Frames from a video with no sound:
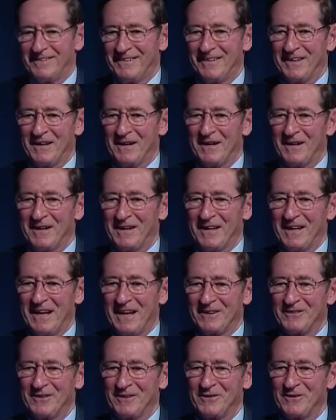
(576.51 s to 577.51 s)

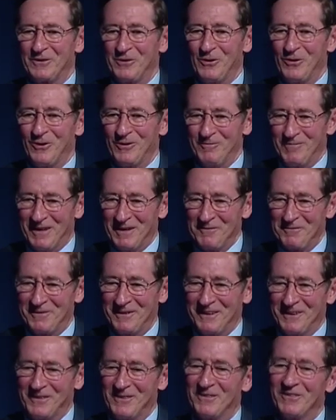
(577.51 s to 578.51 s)
access to all my
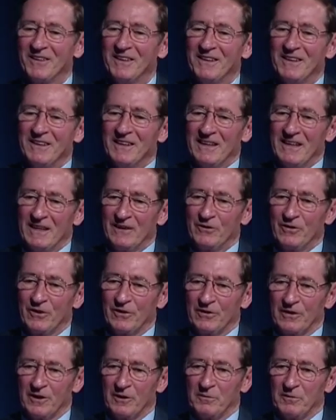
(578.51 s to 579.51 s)
funds. It's
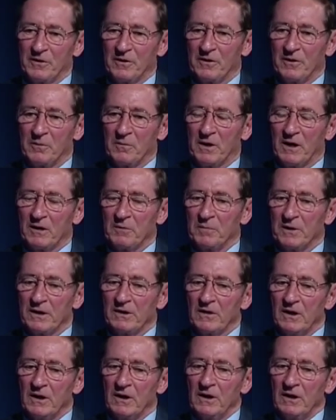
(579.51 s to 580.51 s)
just limited amount.
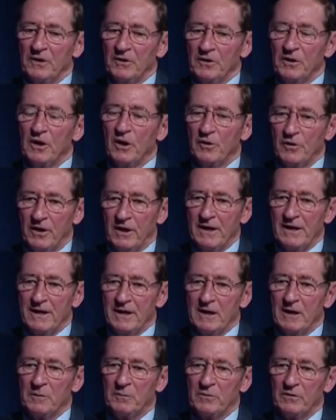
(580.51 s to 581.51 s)
But you can go to
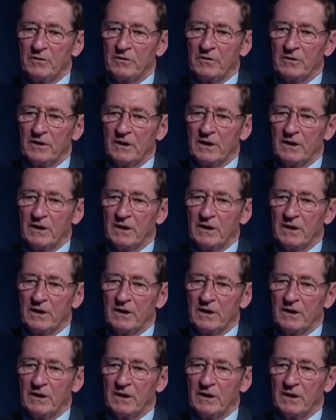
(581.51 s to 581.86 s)
ATMs